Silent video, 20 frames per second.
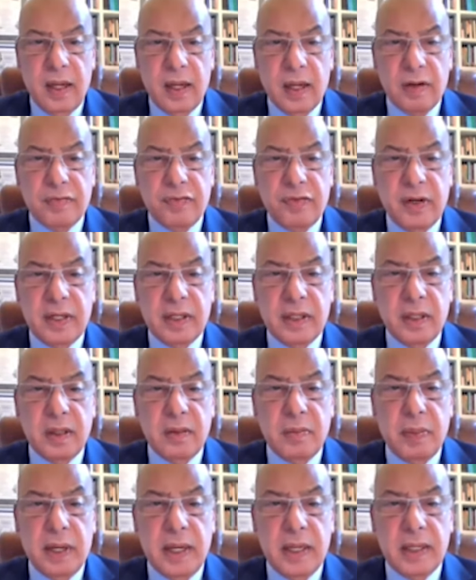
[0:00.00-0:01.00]

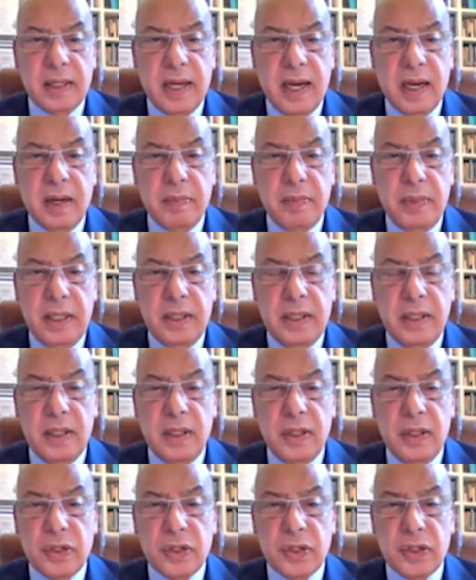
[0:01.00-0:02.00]
Afflicted by
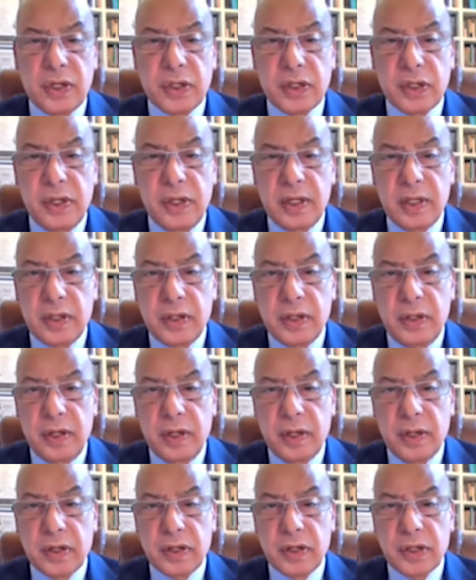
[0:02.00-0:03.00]
diabetes in his later
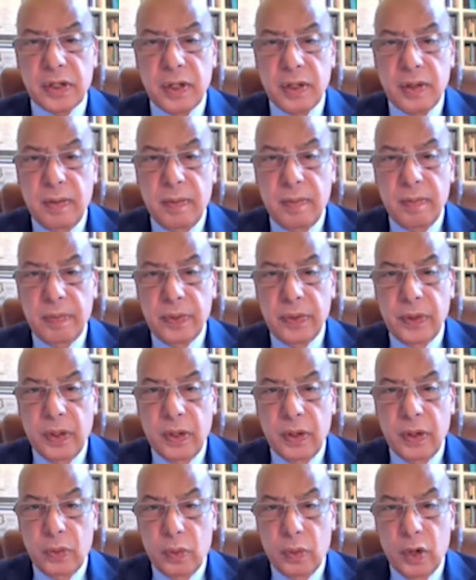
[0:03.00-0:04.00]
years,
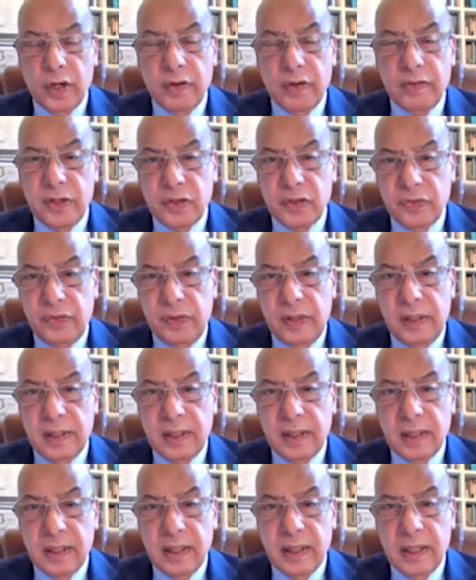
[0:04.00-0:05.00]
one of his
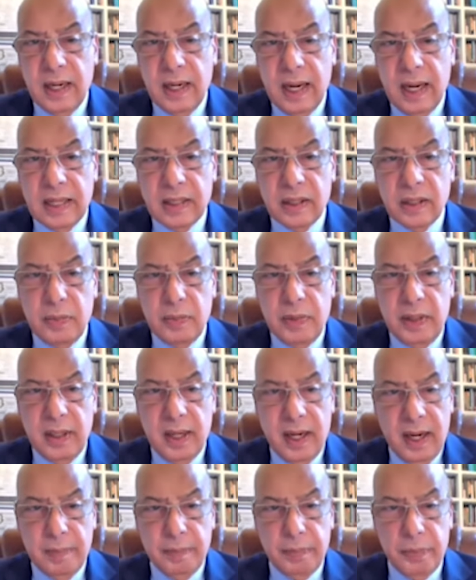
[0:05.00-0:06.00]
feet had to be
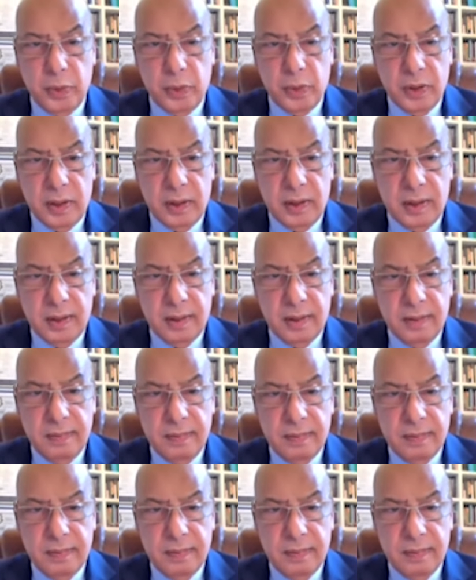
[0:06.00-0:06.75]
amputated.